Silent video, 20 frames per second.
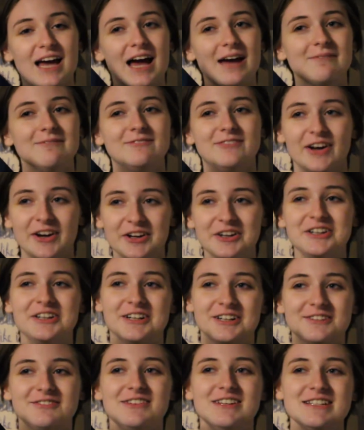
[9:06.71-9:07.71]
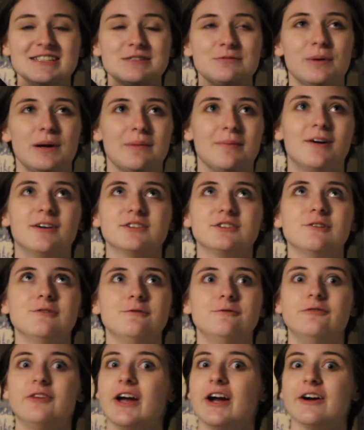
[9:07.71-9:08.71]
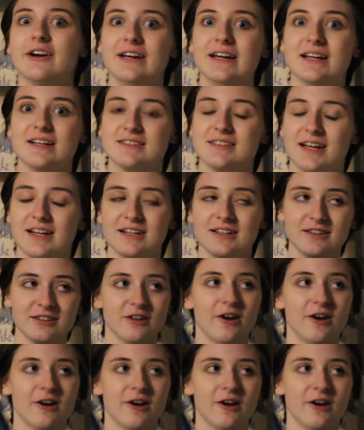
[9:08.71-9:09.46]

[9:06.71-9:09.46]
I'm very nervous, but I'm also very excited.